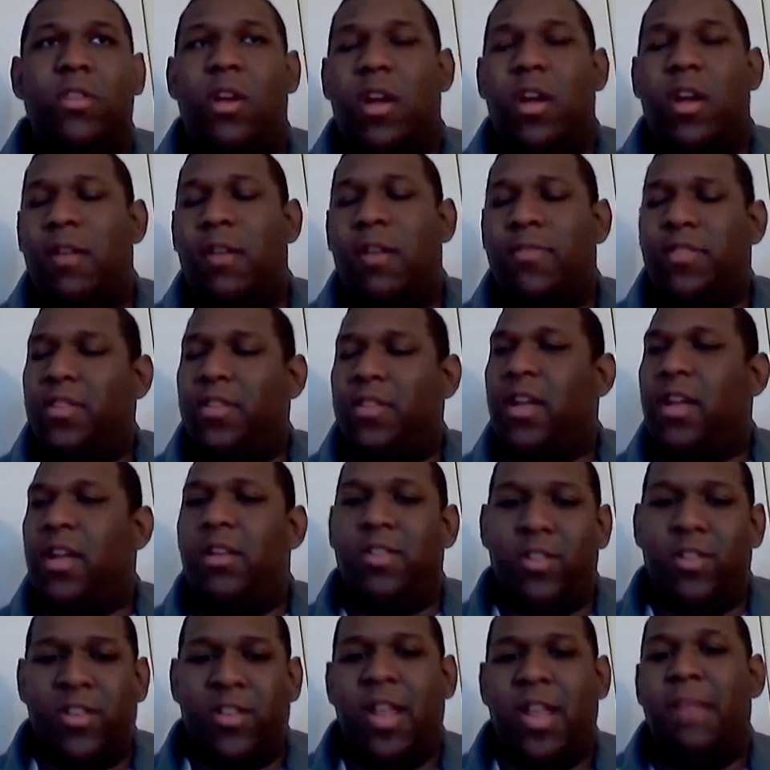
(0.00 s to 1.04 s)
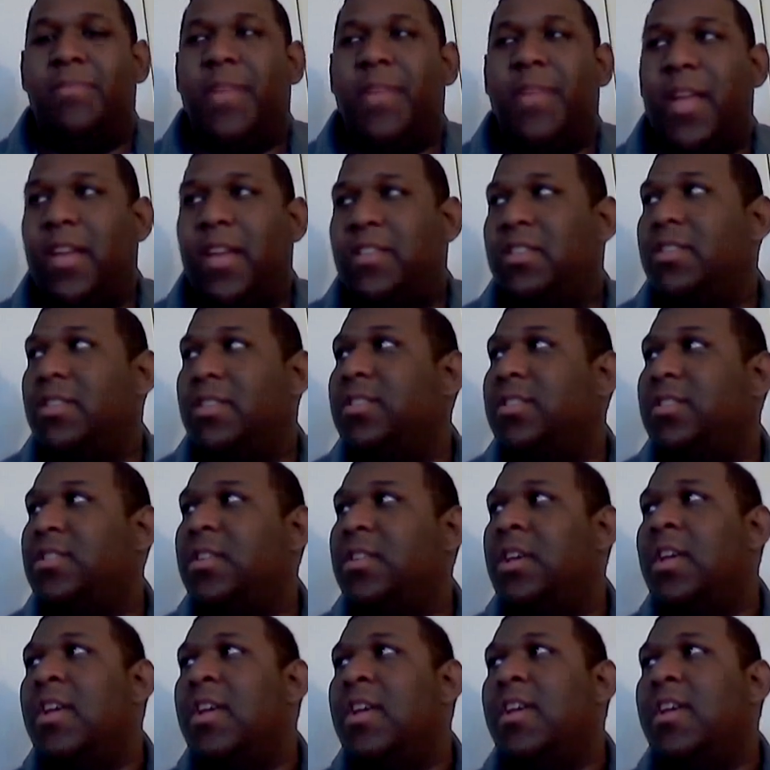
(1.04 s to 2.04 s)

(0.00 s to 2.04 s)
their ups and downs, their temptations.